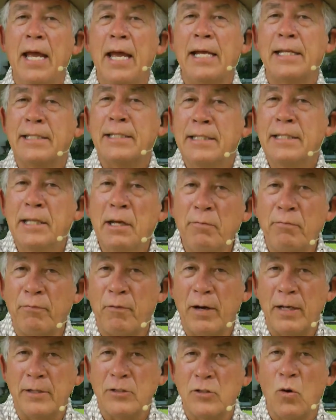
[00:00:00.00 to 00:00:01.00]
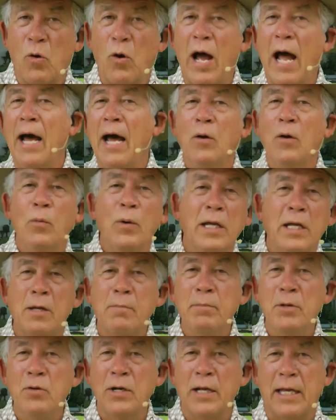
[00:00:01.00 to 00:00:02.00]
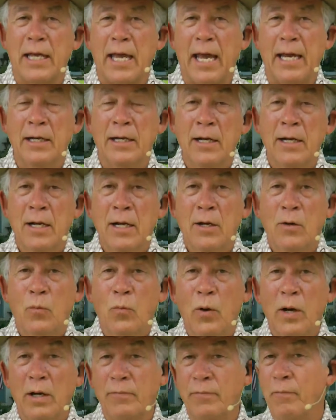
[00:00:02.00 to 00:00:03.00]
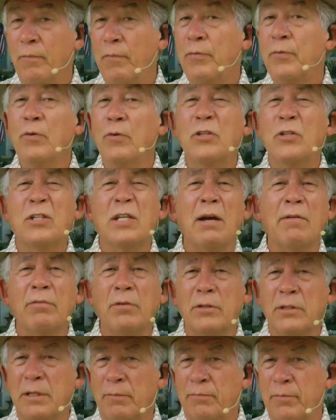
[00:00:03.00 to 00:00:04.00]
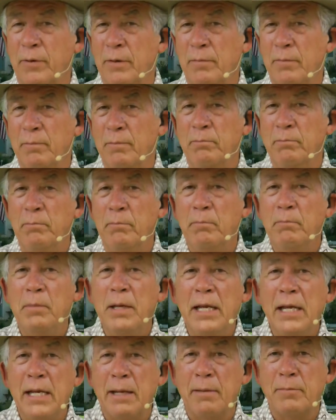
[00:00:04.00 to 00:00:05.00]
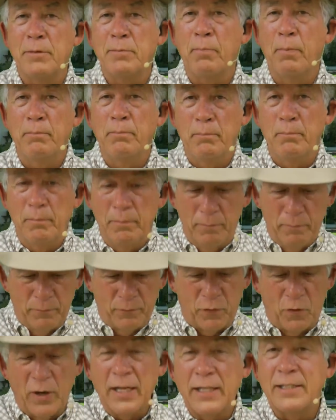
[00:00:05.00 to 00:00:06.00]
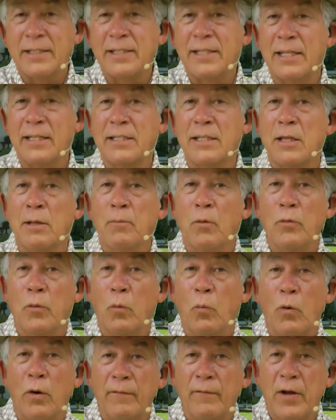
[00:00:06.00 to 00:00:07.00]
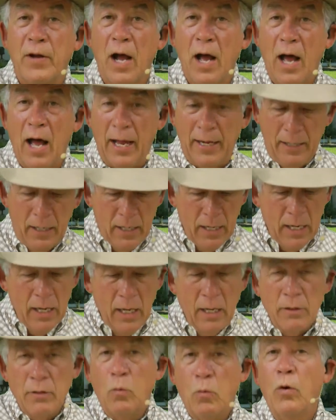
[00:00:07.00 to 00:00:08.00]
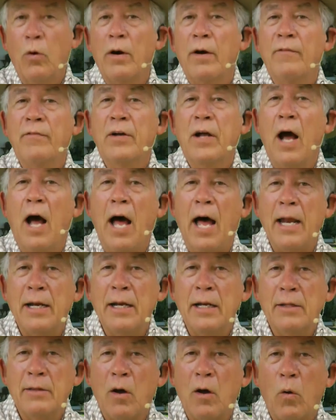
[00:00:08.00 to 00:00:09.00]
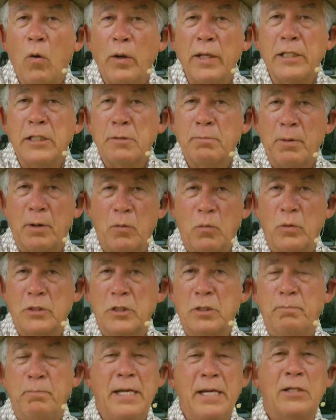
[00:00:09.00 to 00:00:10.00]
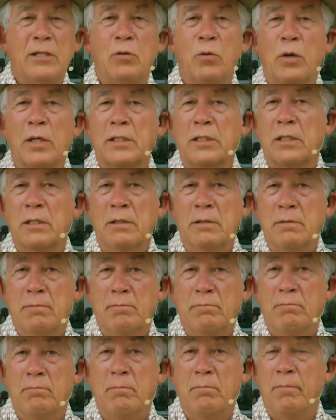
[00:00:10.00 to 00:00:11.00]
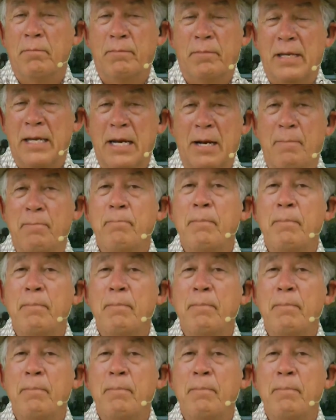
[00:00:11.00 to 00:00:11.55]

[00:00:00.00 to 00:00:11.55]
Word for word: it's different. So, how do we communicate? Well, through several different mediums. For instance, the, the Word of God. The Word of God, the Holy Spirit will speak to us in a